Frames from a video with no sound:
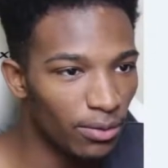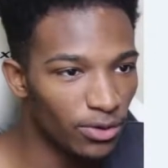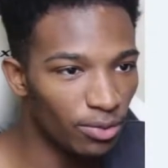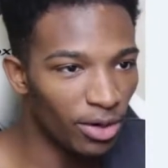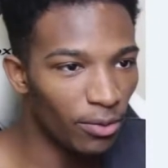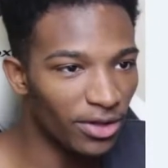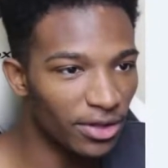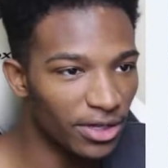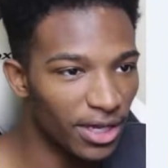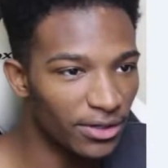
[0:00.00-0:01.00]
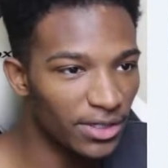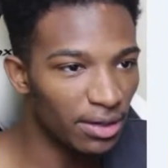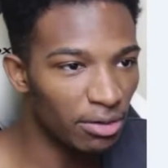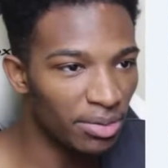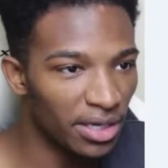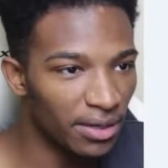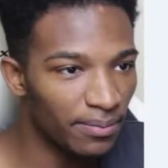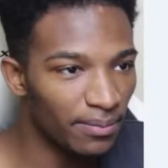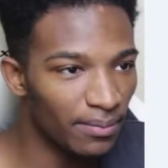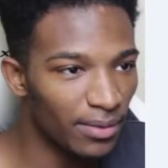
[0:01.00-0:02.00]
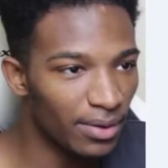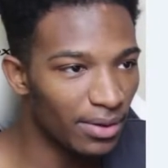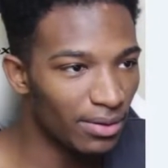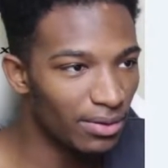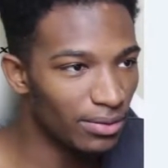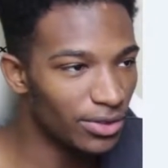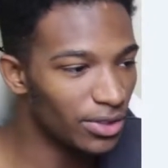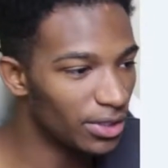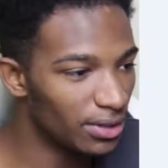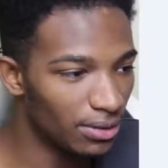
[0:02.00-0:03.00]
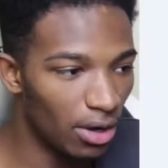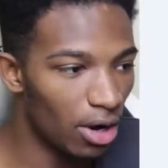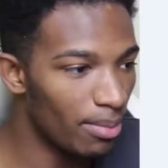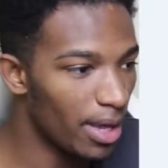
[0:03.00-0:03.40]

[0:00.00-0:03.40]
which will be where the DLC will be which is oh